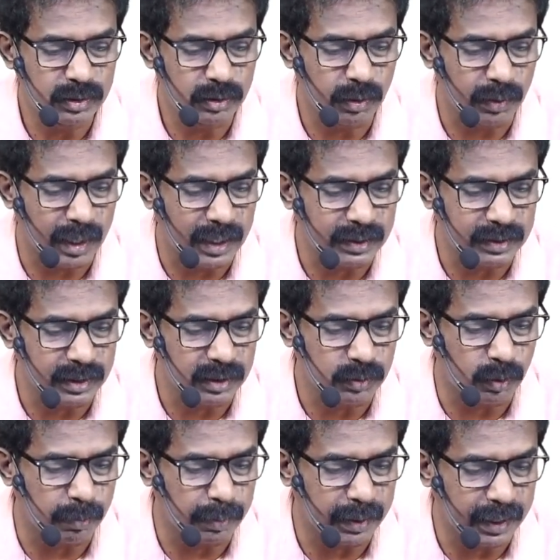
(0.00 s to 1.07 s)
So your answer is
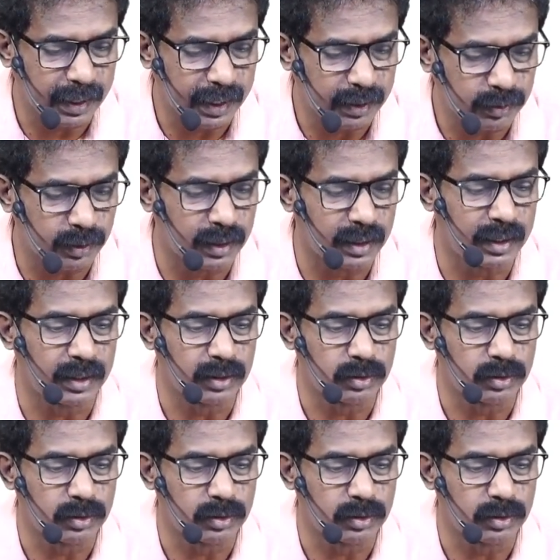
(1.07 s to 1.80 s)
1 by 8 only.